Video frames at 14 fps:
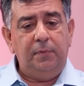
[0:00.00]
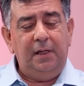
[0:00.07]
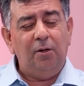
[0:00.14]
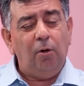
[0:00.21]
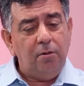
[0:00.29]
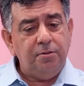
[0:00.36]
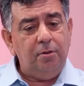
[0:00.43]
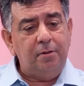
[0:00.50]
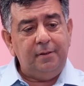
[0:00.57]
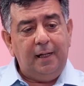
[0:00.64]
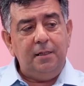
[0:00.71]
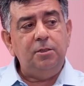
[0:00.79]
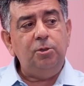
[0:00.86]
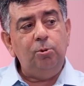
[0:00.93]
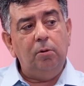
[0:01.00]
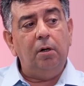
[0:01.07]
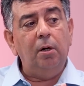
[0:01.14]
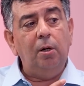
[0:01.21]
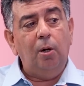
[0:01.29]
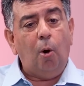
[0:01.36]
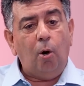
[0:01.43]
it also tells you
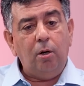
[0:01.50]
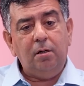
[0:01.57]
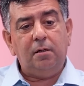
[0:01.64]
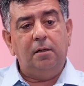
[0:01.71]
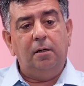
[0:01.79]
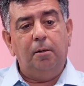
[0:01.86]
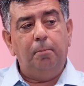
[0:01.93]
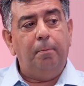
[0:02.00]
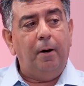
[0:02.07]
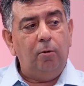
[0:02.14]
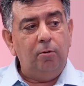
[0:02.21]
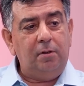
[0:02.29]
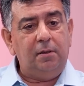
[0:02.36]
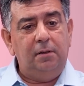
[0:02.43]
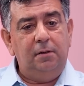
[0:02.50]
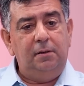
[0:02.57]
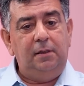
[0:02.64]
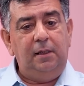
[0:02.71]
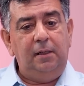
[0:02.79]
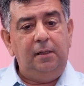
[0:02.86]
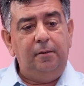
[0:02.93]
a lot about
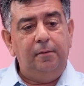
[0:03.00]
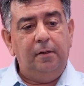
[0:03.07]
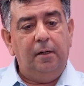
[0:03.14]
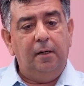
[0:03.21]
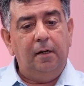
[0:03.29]
the